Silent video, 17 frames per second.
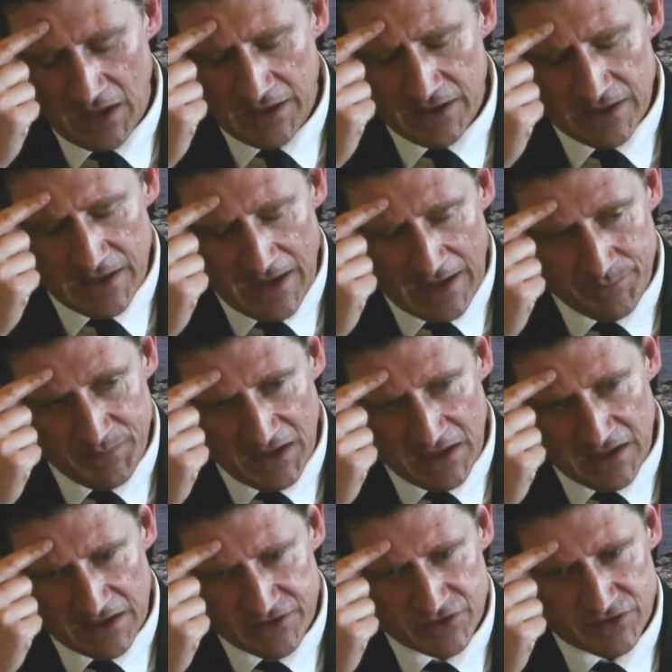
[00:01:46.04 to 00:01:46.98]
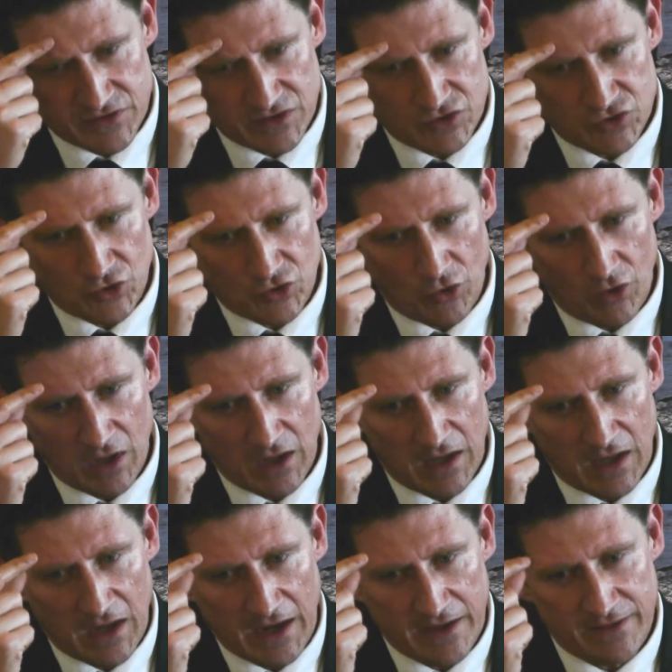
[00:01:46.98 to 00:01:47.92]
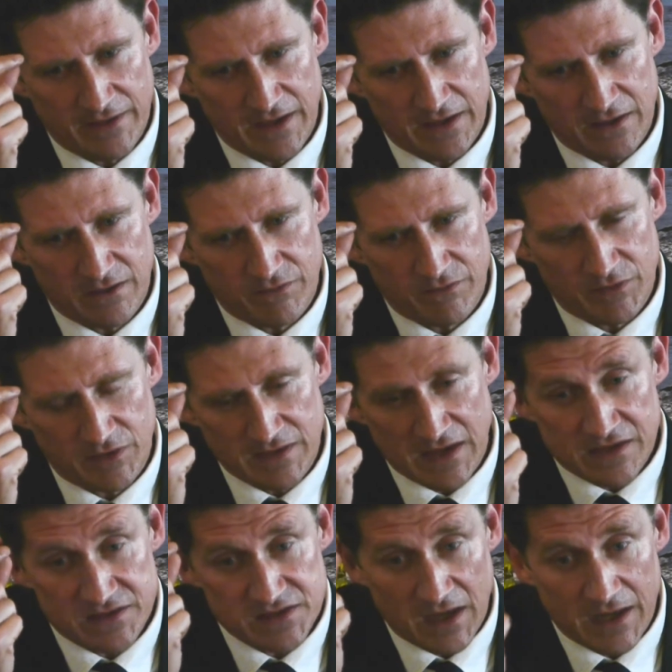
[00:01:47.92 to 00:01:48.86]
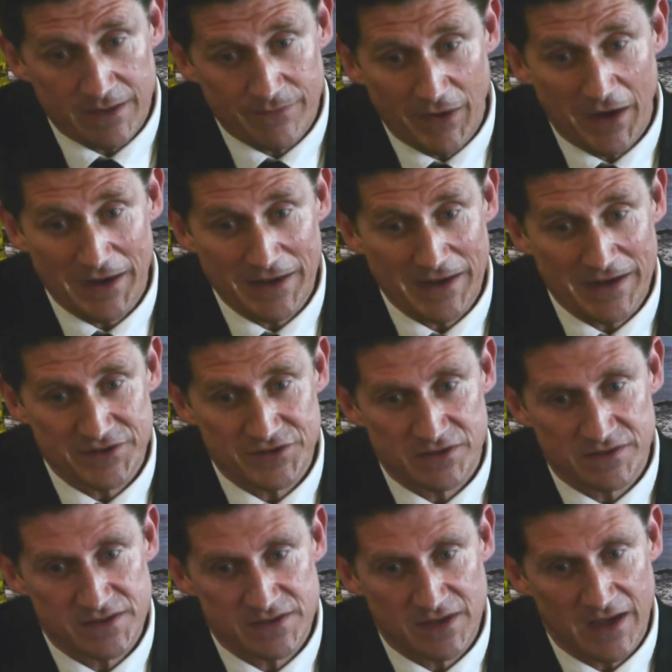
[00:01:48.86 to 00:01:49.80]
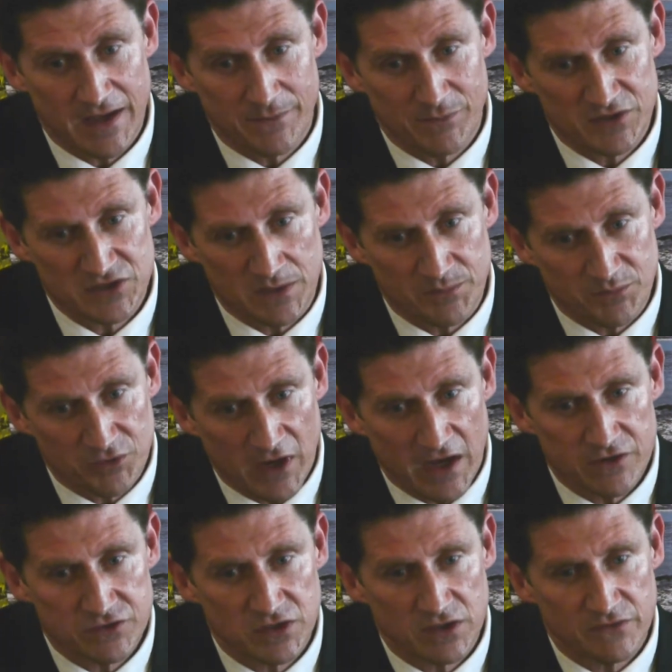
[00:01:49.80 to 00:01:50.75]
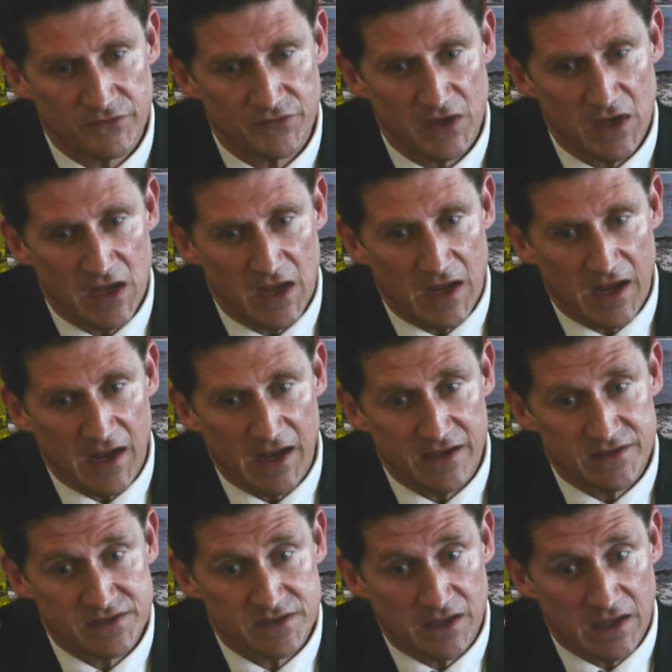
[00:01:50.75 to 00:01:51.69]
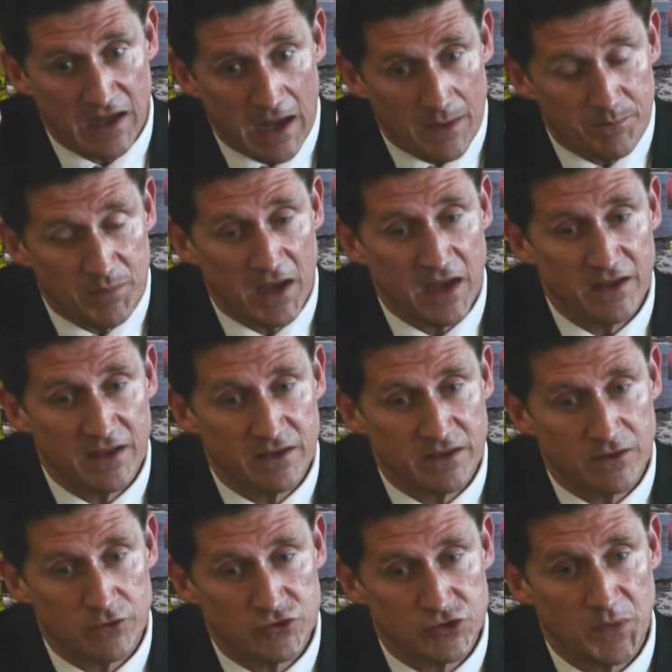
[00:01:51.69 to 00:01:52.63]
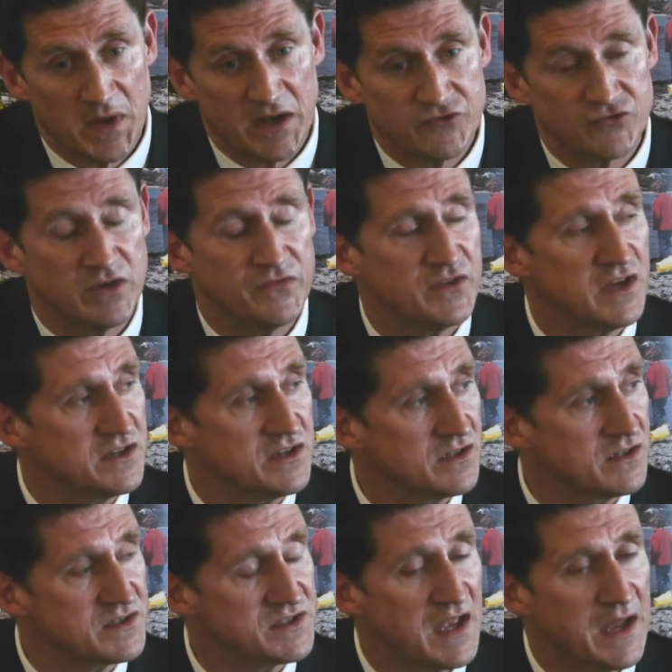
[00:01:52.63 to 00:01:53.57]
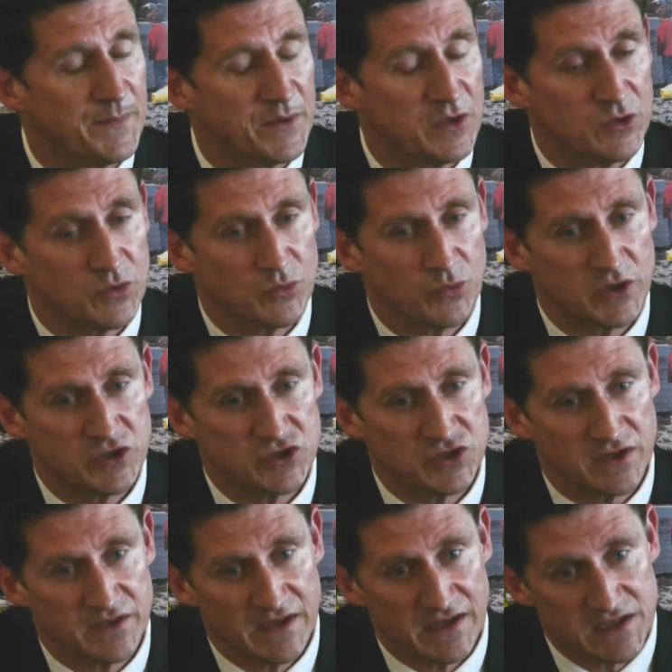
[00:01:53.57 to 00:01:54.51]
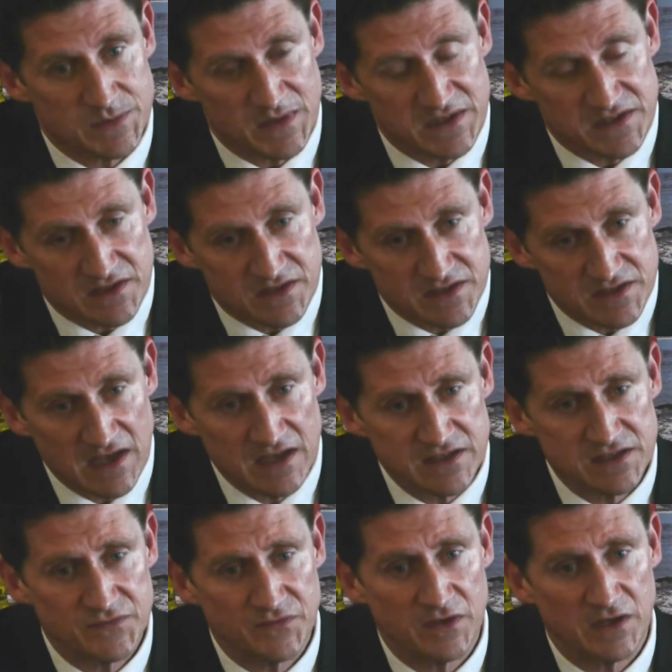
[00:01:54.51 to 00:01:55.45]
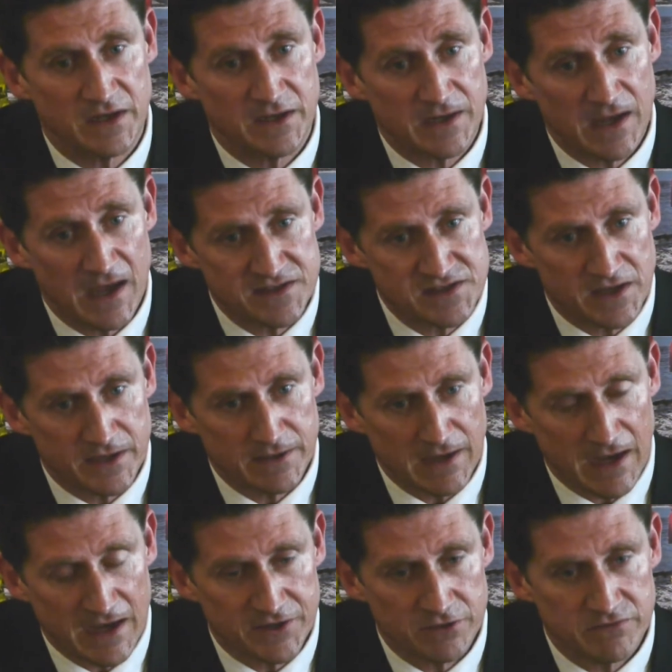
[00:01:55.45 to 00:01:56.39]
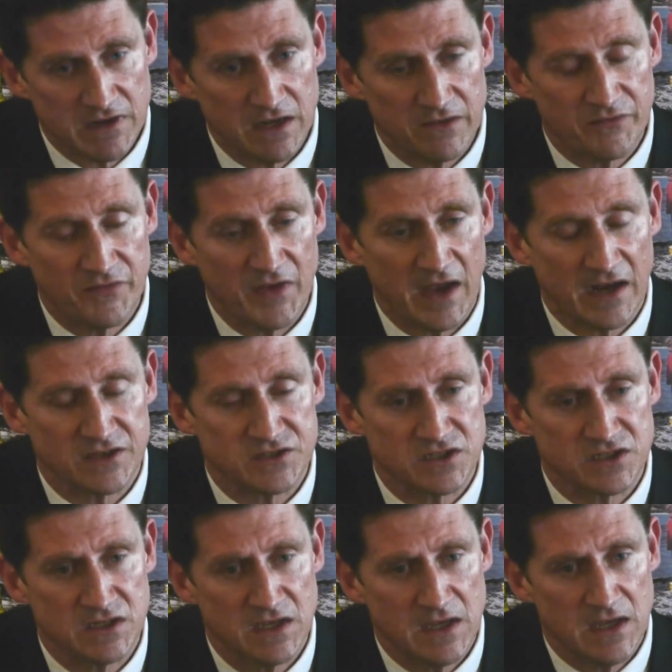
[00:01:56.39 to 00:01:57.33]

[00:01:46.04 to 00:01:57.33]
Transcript: being elected to the Dáil, I think things I highlight and say, which I'm proud of, is the campaign to end drift netting of salmon, which I think has been successful and has had a real effect.